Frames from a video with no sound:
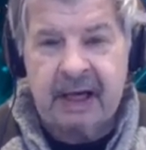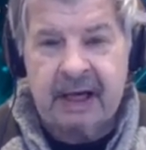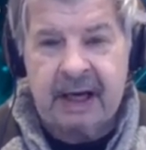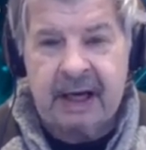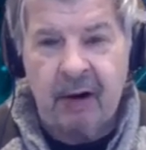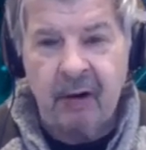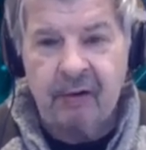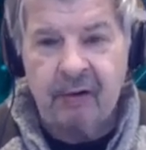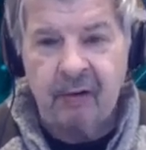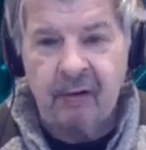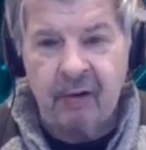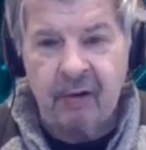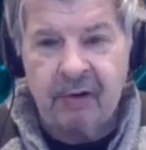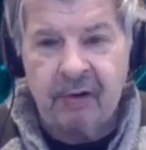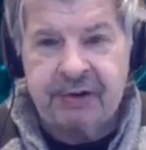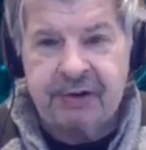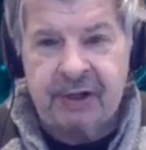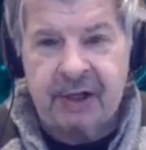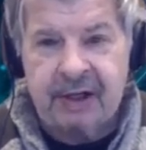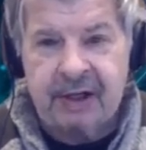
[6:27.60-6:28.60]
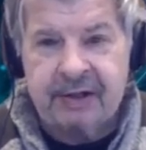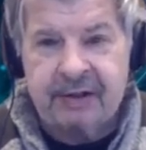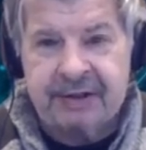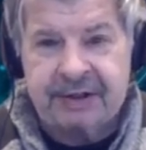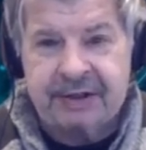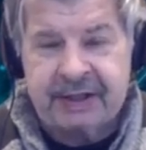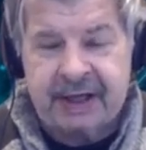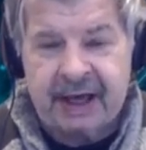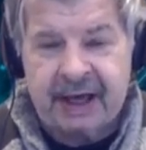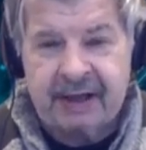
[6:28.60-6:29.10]
Now, in order to
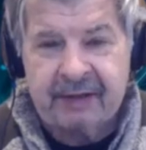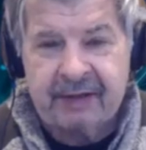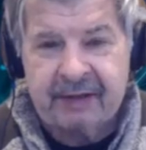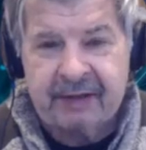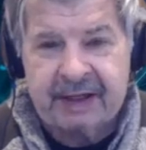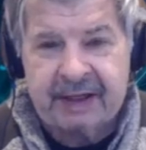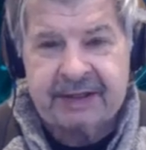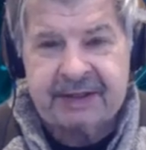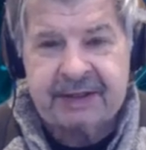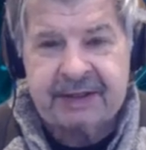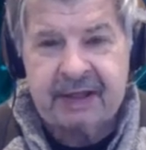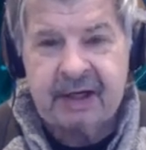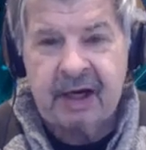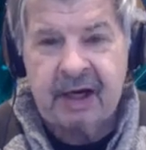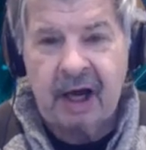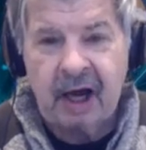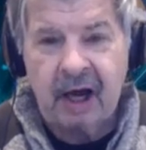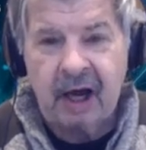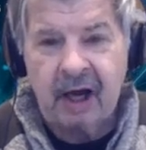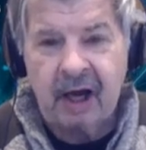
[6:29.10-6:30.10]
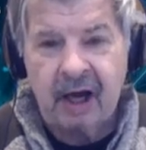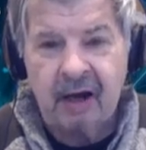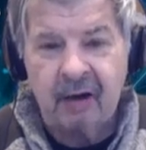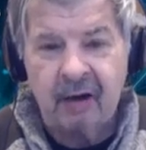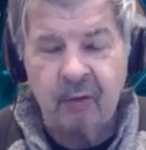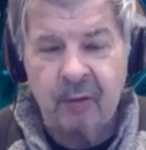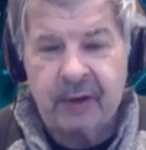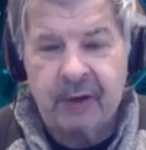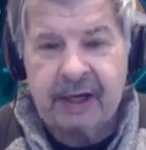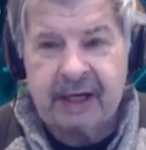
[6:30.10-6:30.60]
understand this,
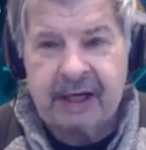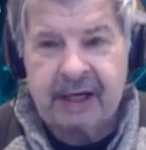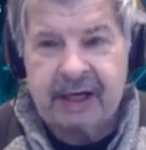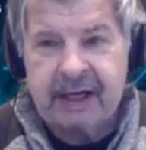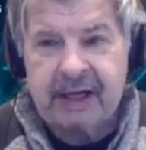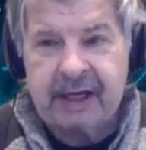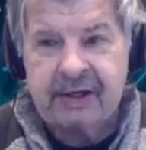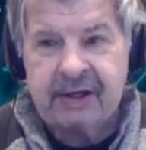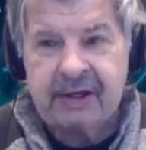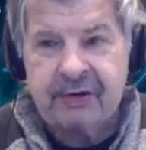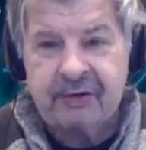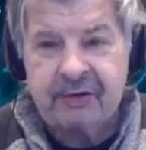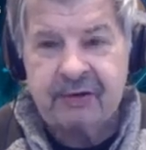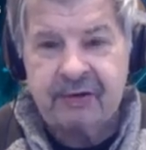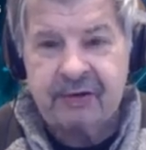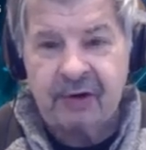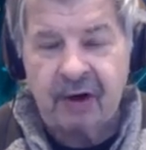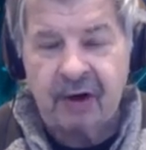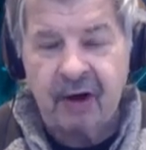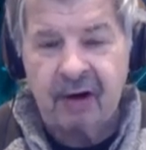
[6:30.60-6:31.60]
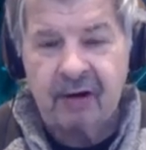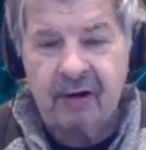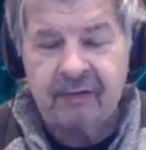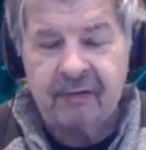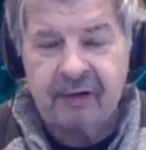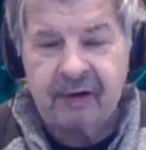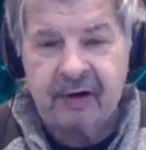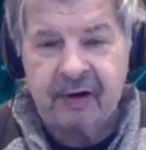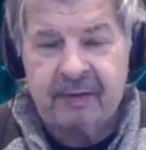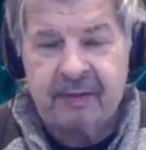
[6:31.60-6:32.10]
we need to talk
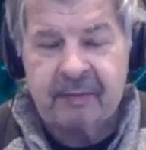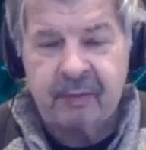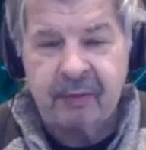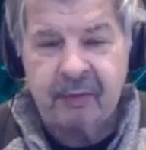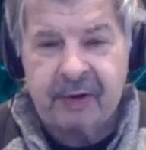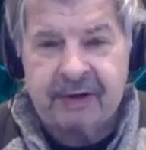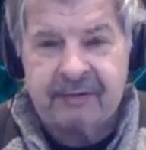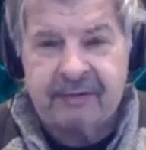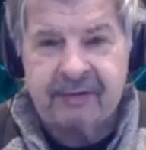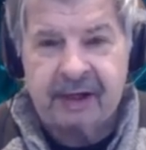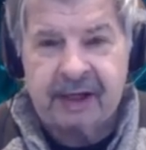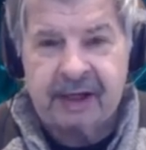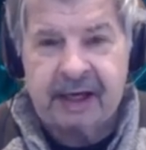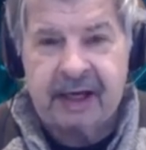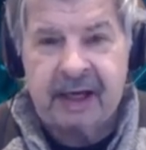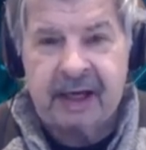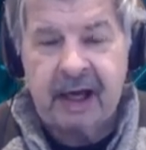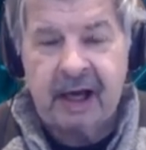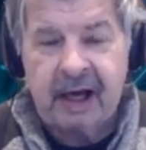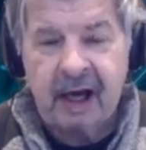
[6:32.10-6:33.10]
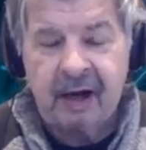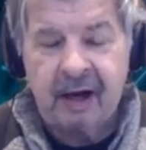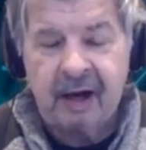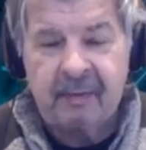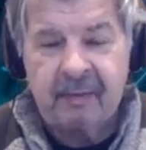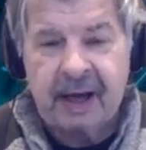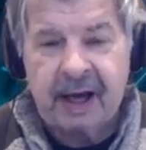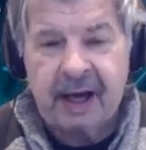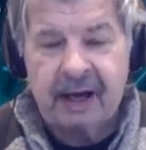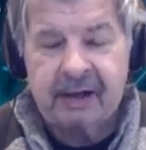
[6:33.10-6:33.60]
very briefly
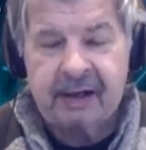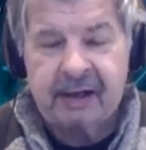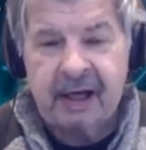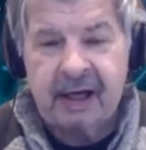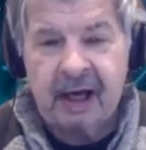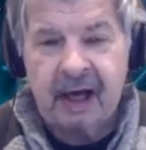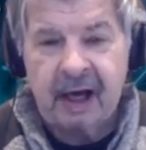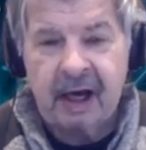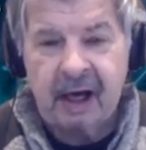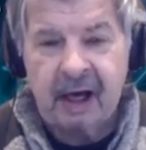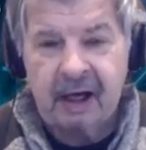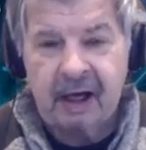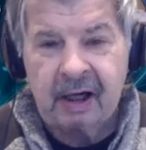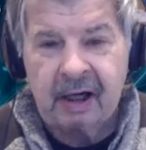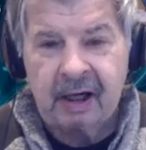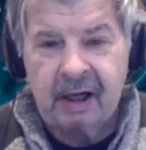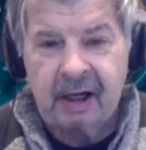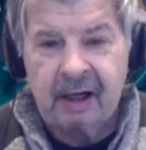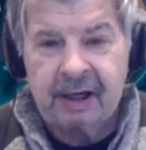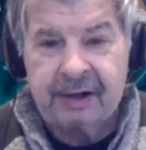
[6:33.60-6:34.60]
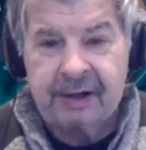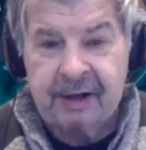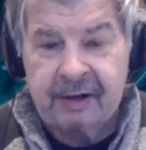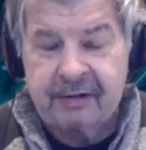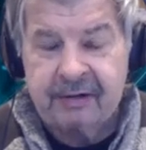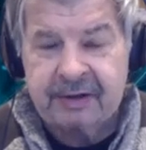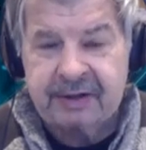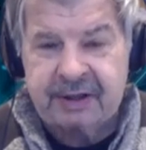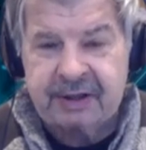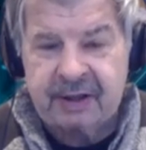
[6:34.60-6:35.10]
about
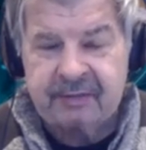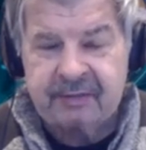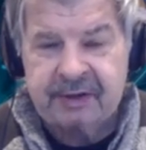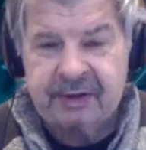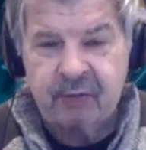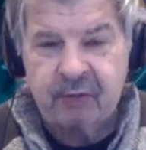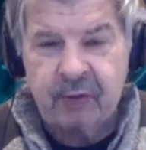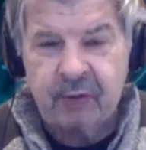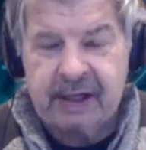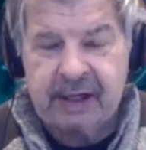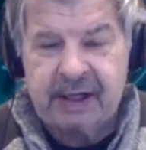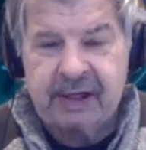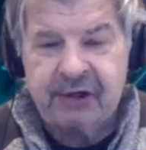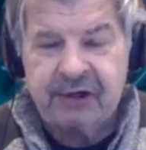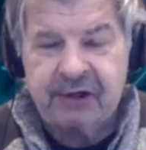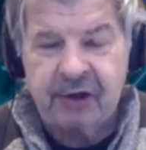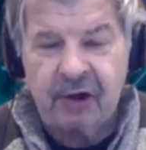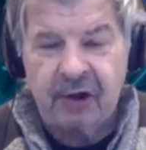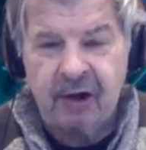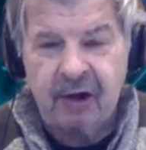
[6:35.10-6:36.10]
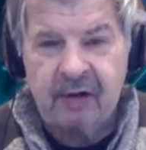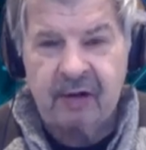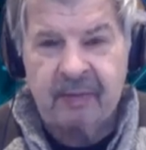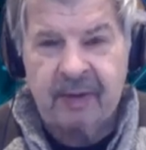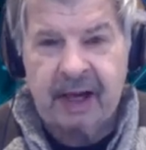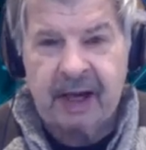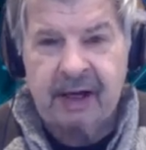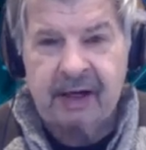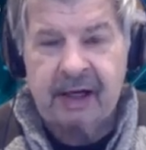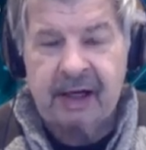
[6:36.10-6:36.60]
another subject. We need to talk
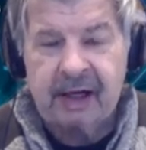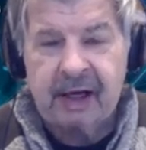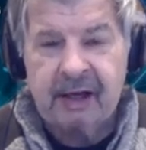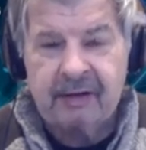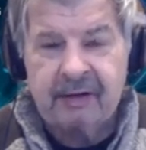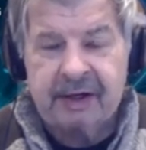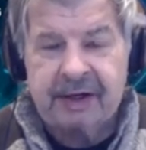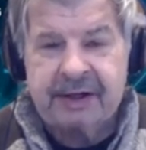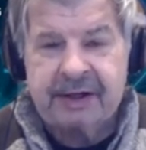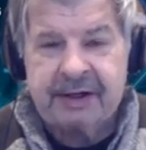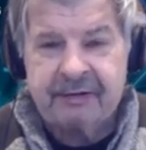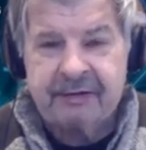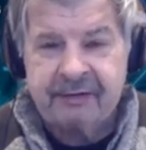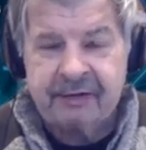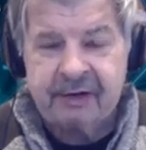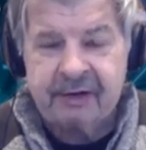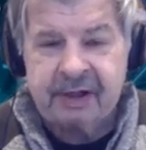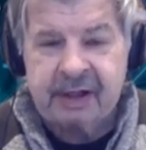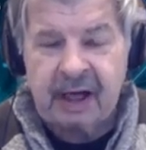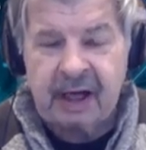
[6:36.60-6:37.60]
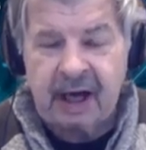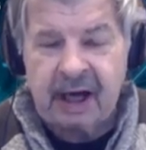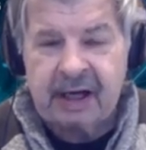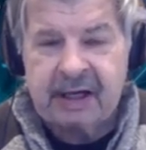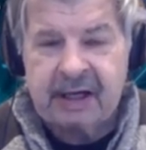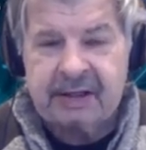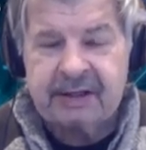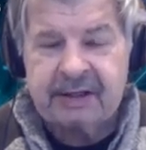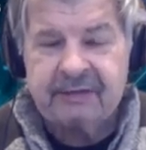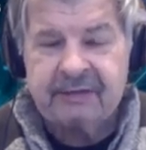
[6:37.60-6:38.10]
about the different
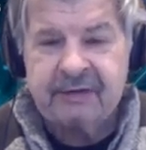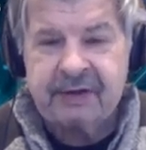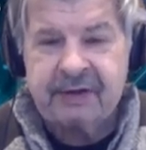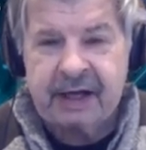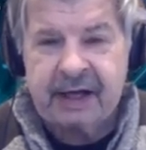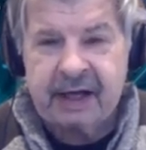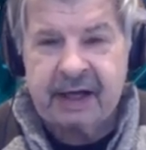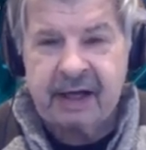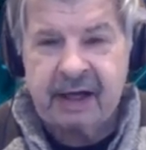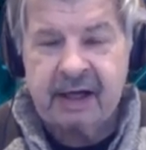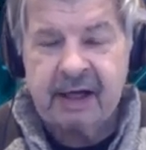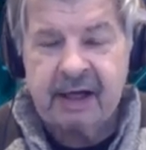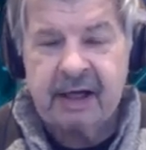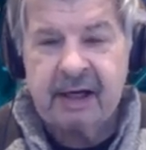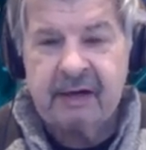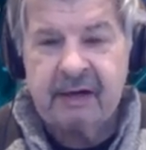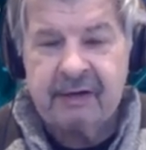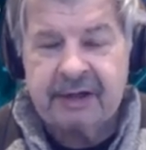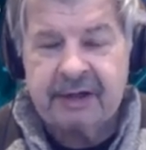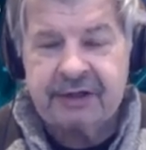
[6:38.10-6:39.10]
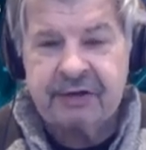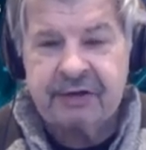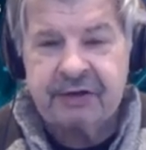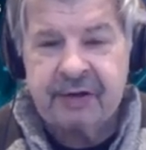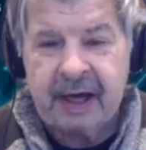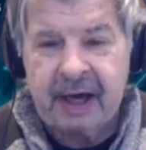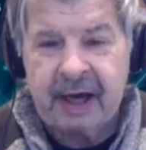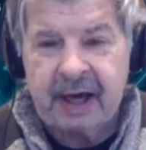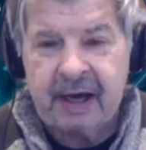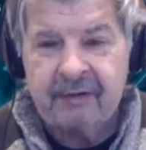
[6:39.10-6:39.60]
kinds of data that
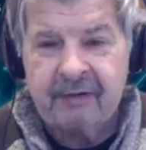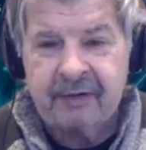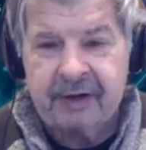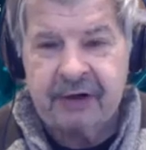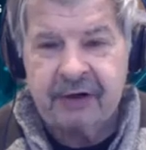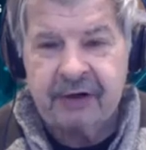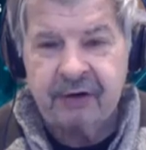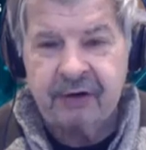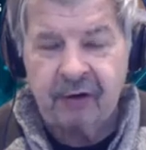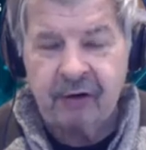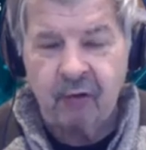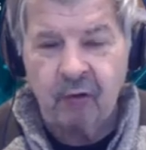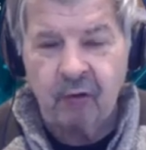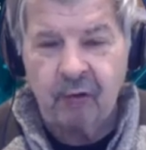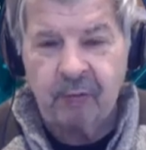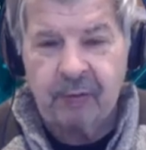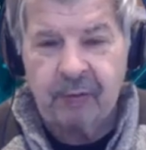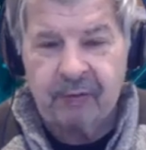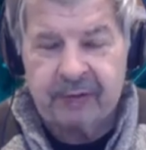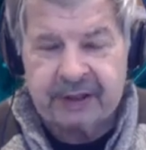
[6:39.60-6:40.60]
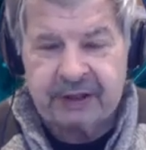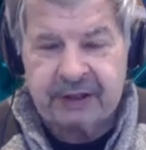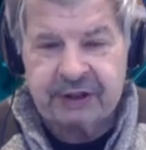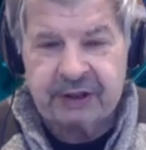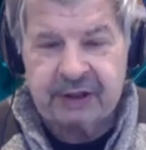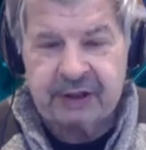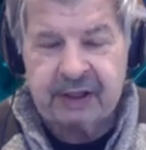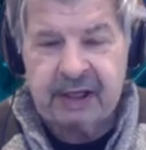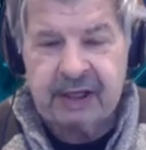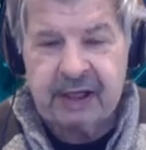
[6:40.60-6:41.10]
you have in your corporation.